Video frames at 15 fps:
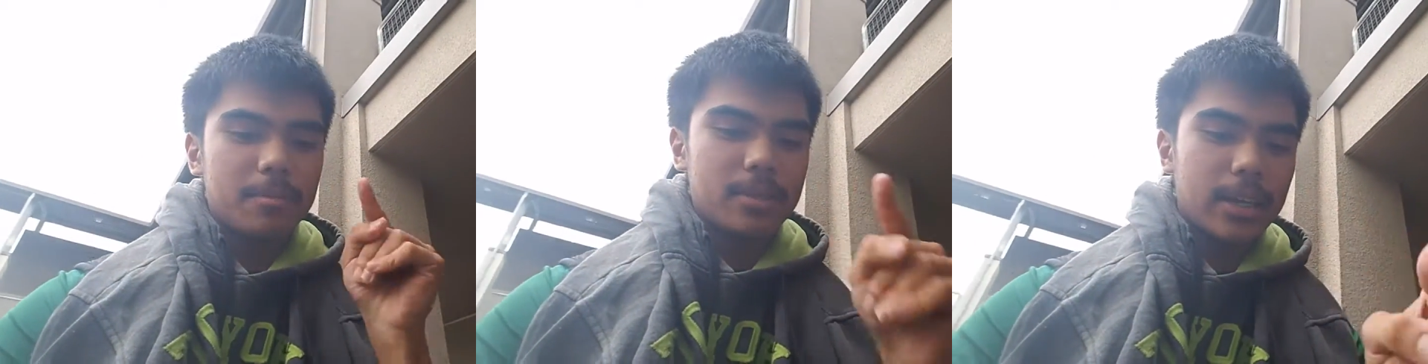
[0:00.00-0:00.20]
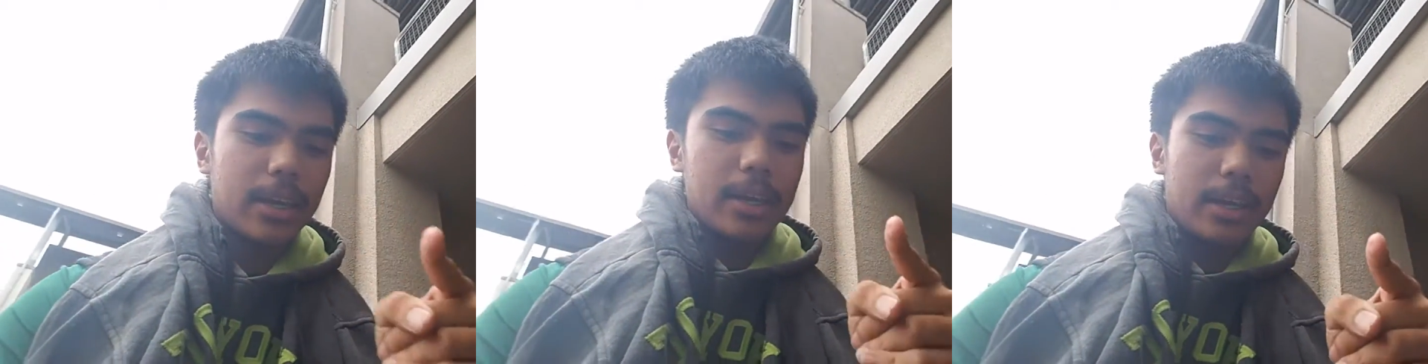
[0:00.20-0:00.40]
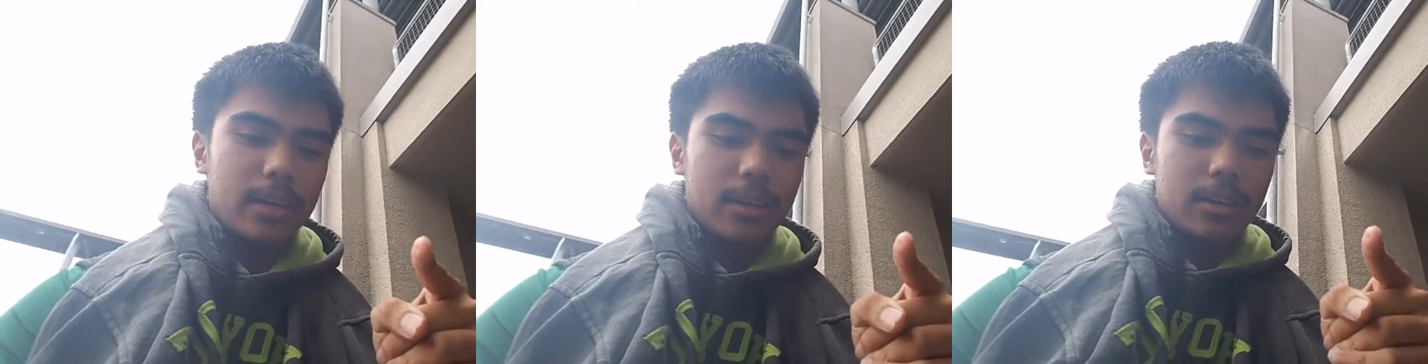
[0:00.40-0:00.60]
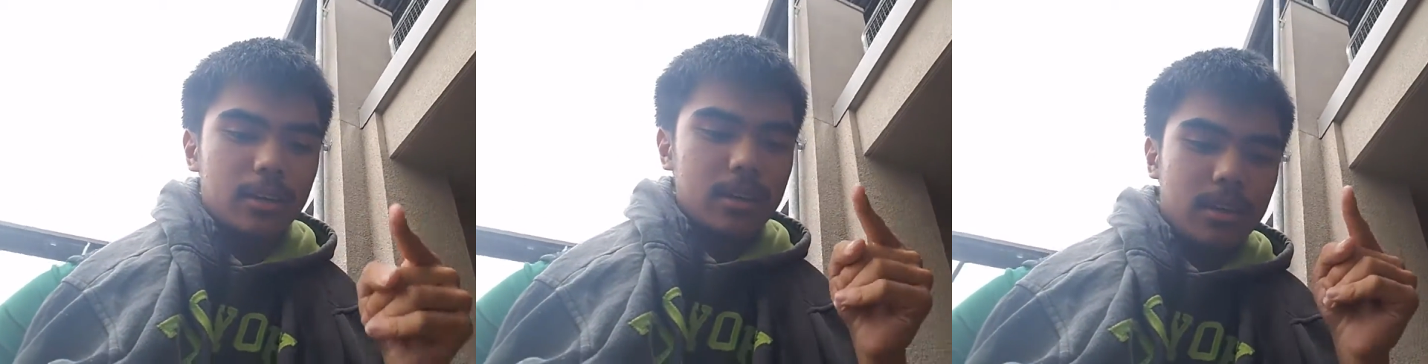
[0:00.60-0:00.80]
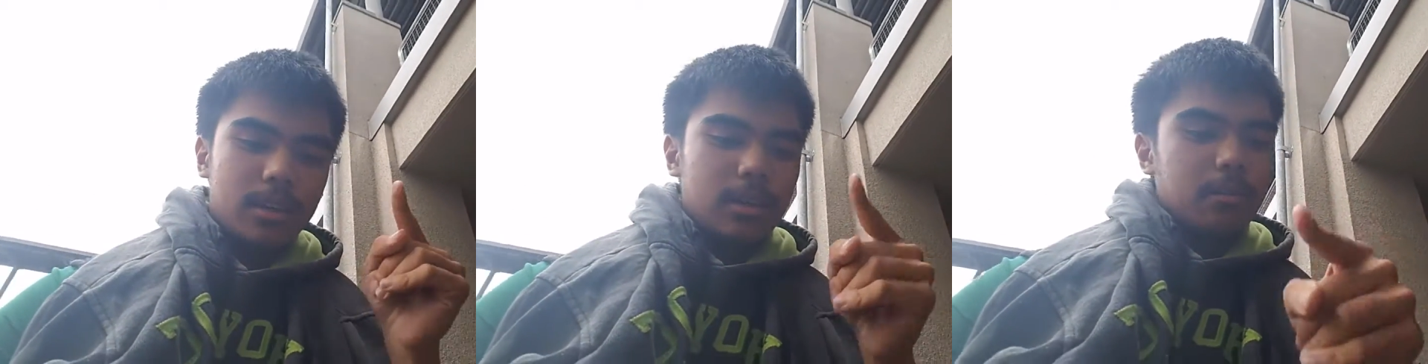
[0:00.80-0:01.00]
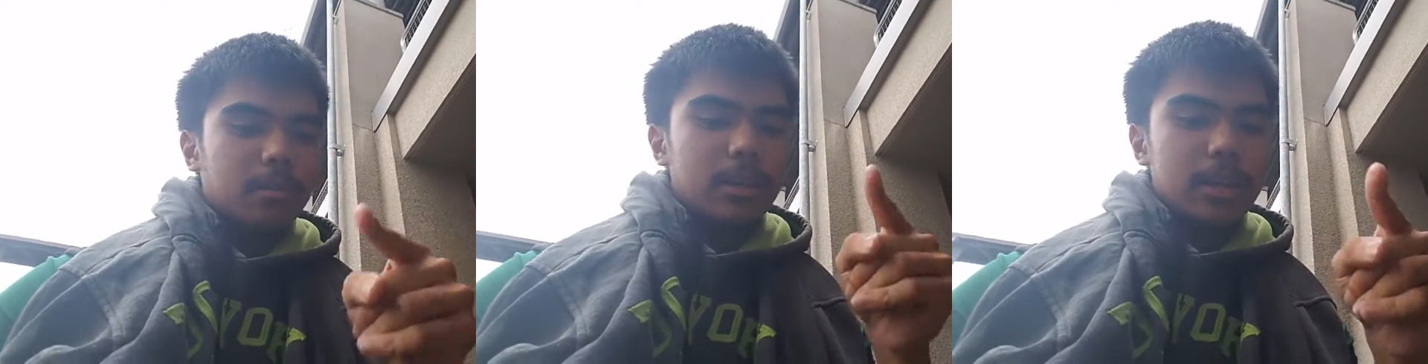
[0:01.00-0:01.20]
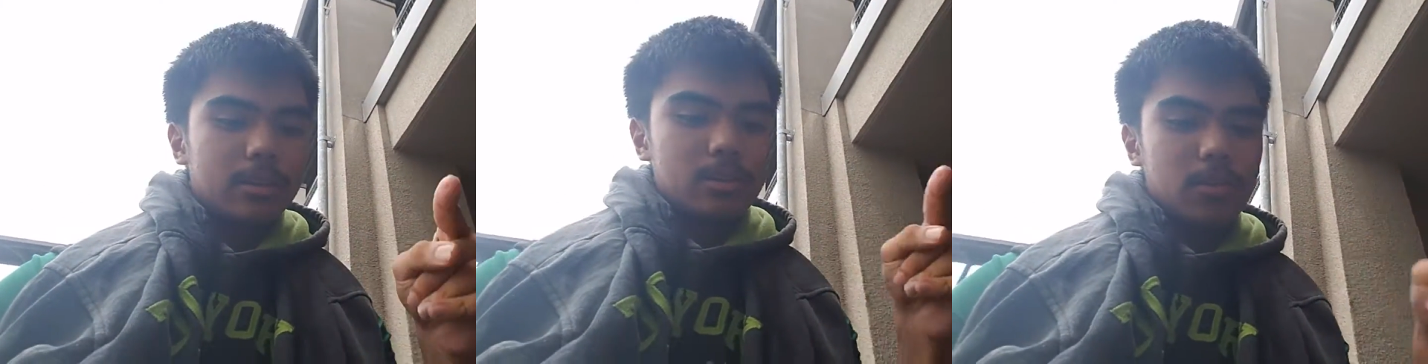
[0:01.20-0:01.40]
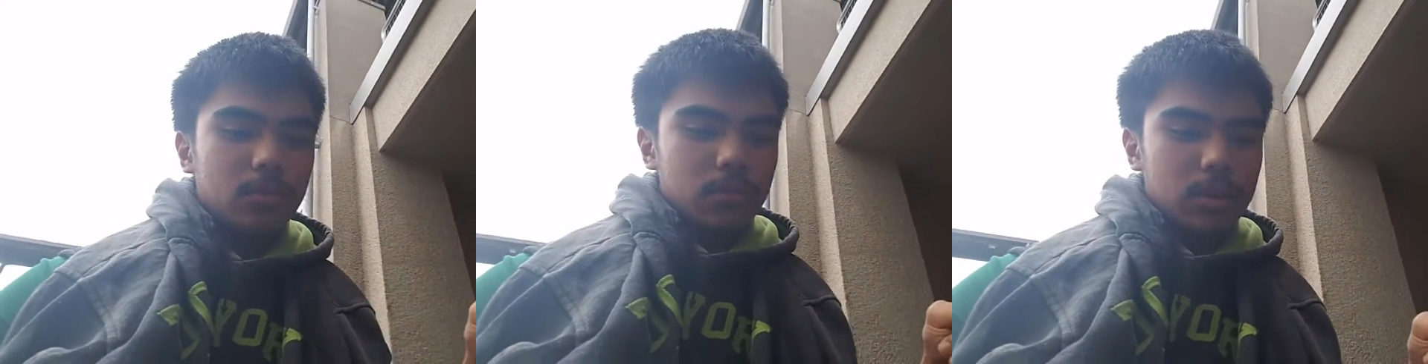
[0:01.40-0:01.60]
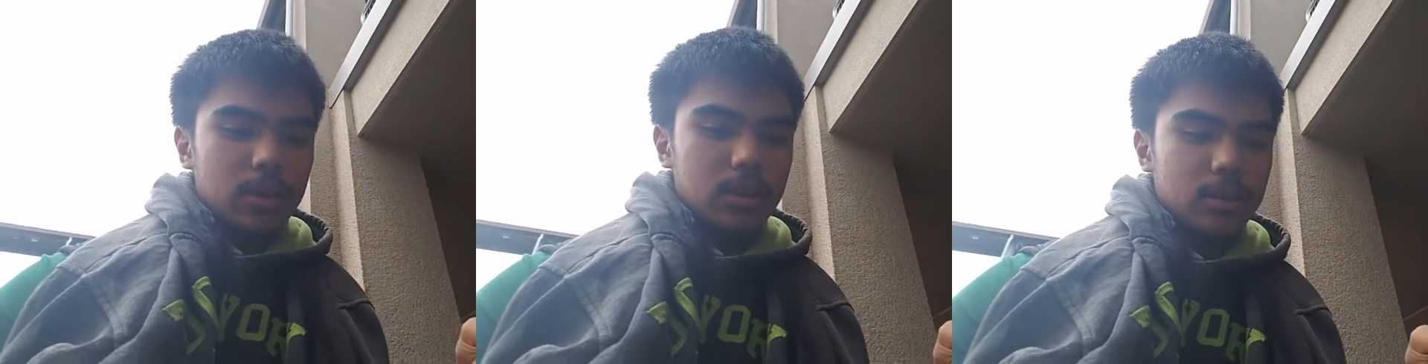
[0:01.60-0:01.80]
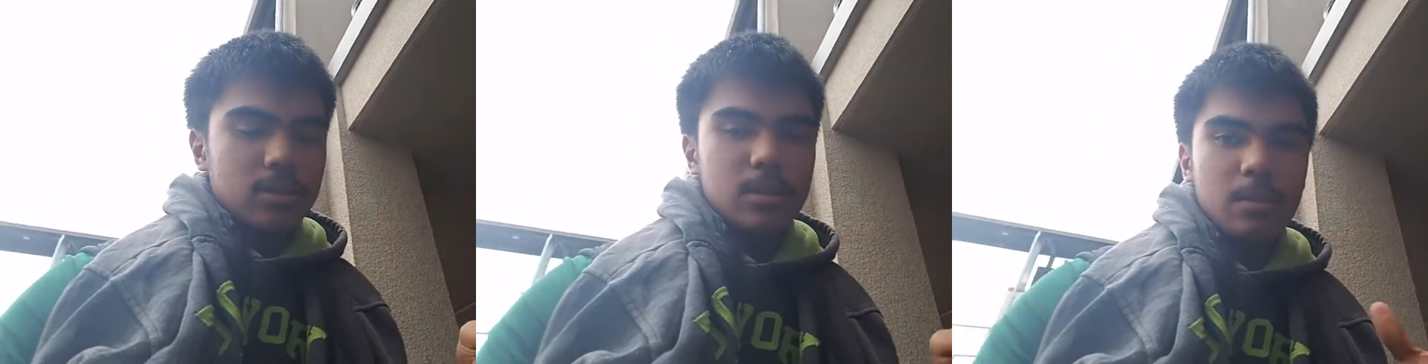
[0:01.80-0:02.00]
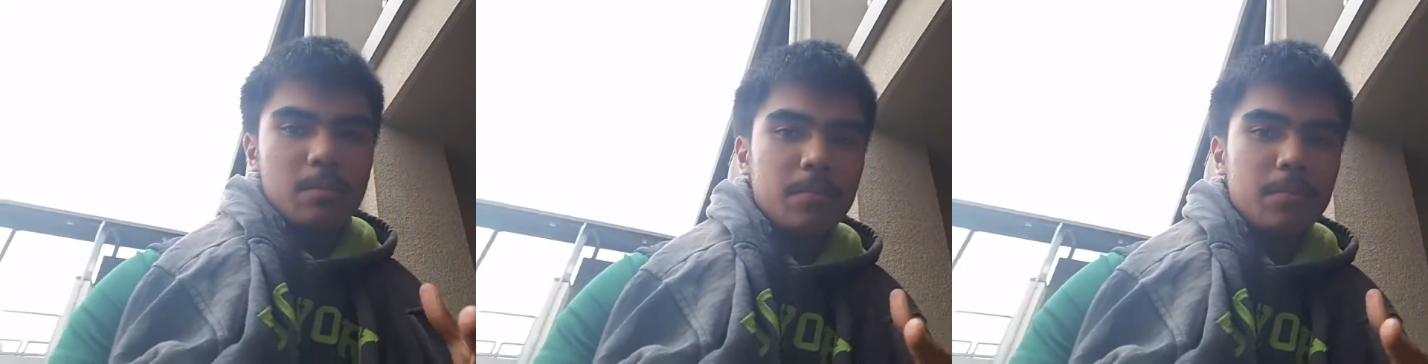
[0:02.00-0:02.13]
saying in the last 2 vlogs,